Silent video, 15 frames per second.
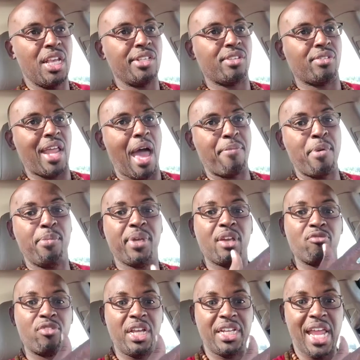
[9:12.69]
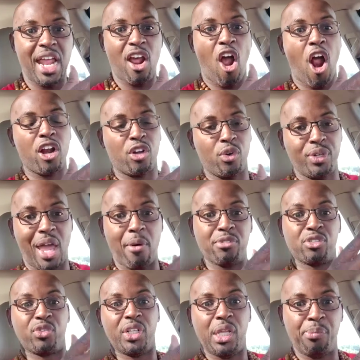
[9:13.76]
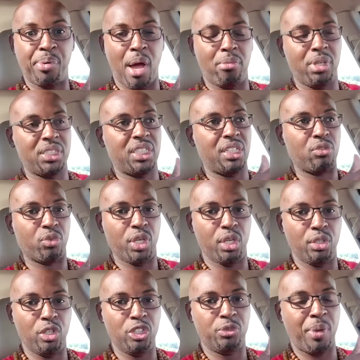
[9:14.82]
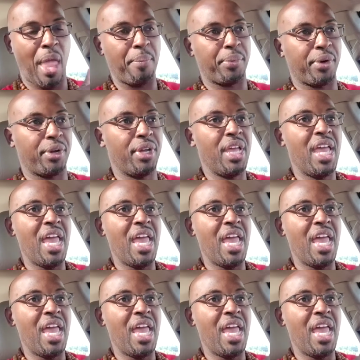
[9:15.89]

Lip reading: So now people can read that article that was really published in a real newspaper,